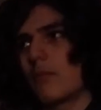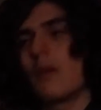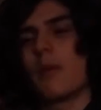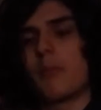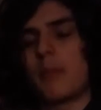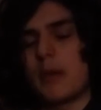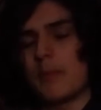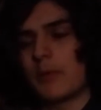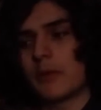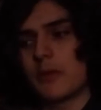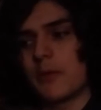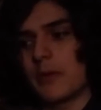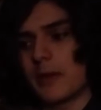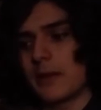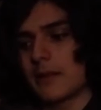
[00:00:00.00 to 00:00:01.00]
people do
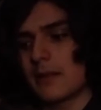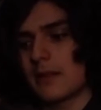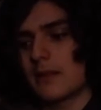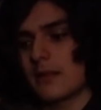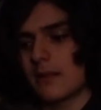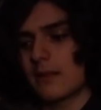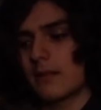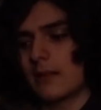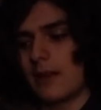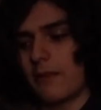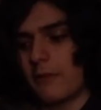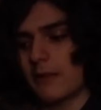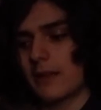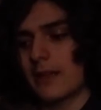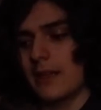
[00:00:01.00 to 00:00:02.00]
things
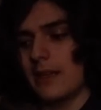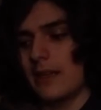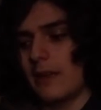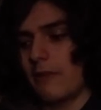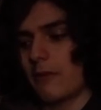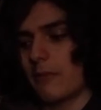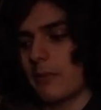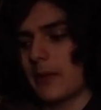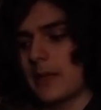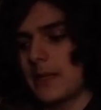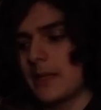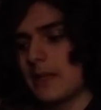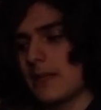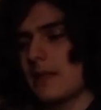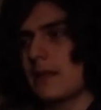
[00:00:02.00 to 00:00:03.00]
differently in different
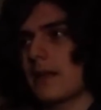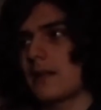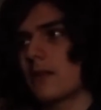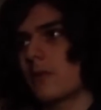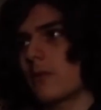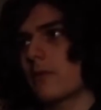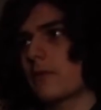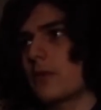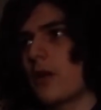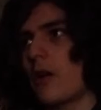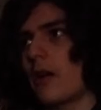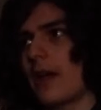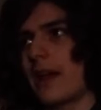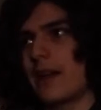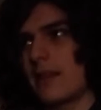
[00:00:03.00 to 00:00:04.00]
places, and sort of
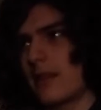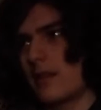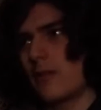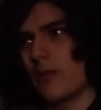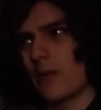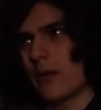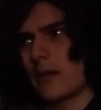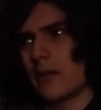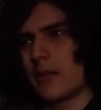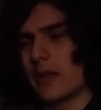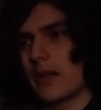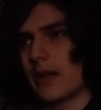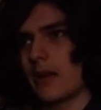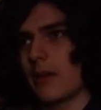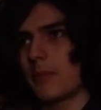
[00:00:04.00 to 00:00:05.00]
chalk anything you don't
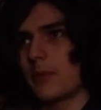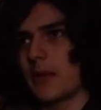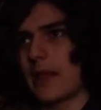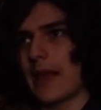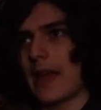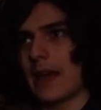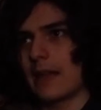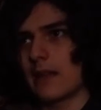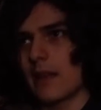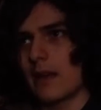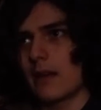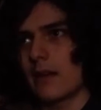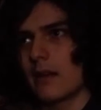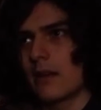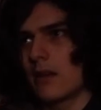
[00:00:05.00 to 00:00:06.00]
understand up to that, and
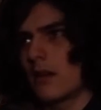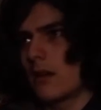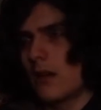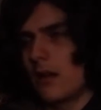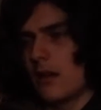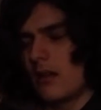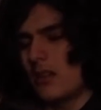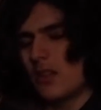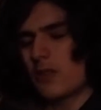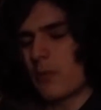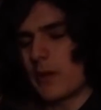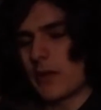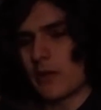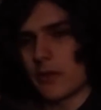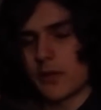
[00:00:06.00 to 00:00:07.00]
then just
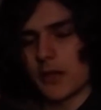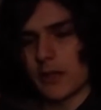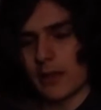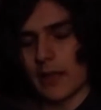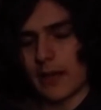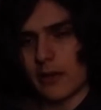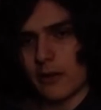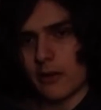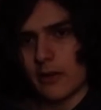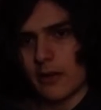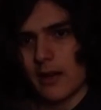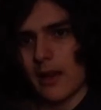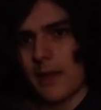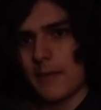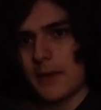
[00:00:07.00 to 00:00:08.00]
research it later.
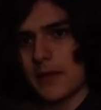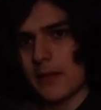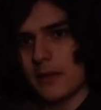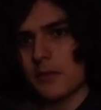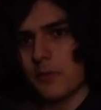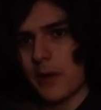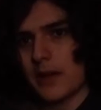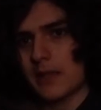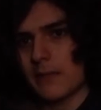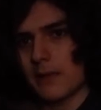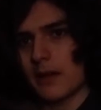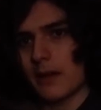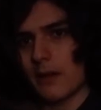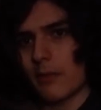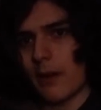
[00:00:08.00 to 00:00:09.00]
I mean, there's ways of
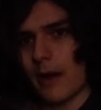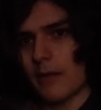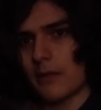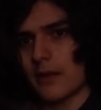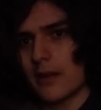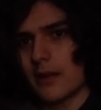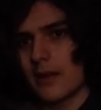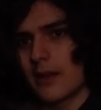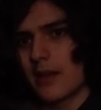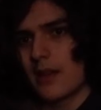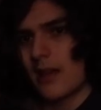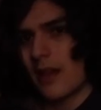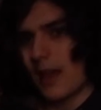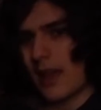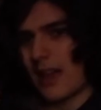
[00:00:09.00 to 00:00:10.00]
getting around it.
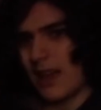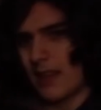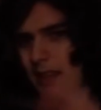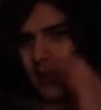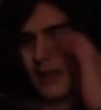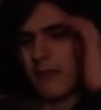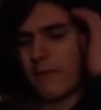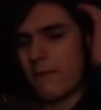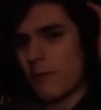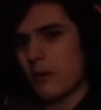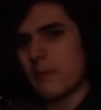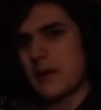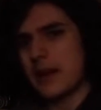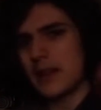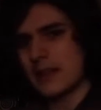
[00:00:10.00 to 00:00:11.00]
Foreign
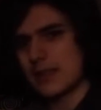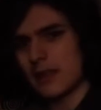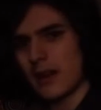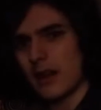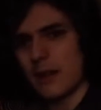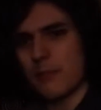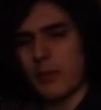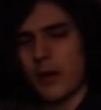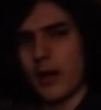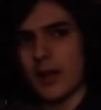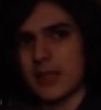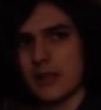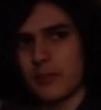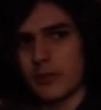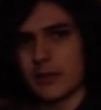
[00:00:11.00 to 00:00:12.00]
media is not
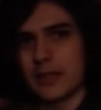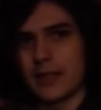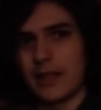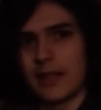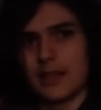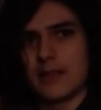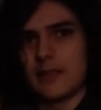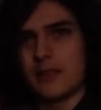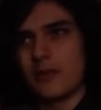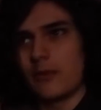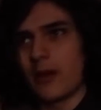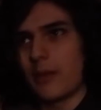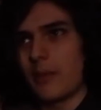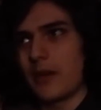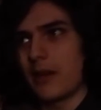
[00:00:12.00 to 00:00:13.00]
impossible to get into.
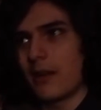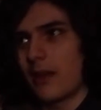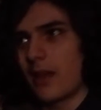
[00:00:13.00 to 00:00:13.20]
I mean,